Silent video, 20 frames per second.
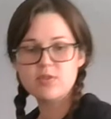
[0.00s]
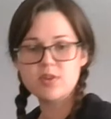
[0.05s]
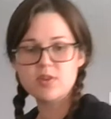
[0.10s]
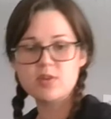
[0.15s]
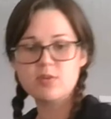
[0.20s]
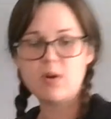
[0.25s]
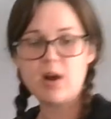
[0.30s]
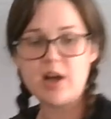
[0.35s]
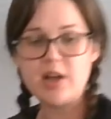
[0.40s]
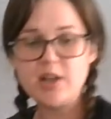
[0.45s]
to the
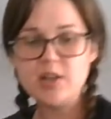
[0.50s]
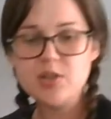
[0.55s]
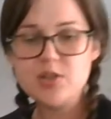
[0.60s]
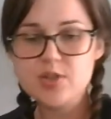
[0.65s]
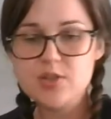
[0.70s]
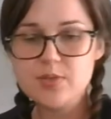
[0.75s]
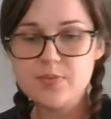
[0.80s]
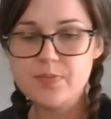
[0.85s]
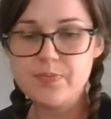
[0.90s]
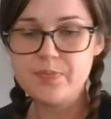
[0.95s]

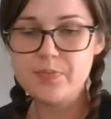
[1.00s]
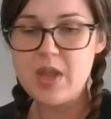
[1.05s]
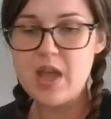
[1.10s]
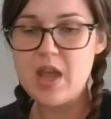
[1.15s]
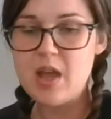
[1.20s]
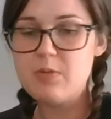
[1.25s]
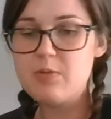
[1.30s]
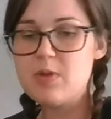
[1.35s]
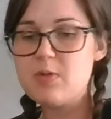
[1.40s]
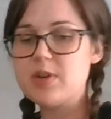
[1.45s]
wash.
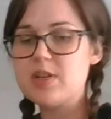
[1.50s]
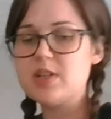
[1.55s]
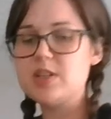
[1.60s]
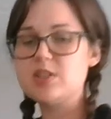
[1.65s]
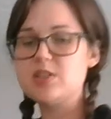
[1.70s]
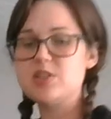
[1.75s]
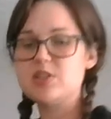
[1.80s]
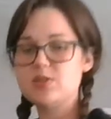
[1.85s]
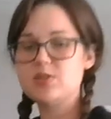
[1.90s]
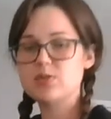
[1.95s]
We want
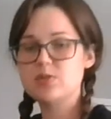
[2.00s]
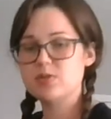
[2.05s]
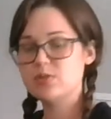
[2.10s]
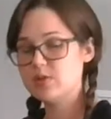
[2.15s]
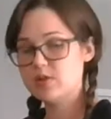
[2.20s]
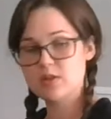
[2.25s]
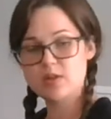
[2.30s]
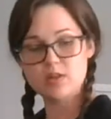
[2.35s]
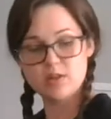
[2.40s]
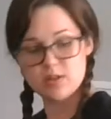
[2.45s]
to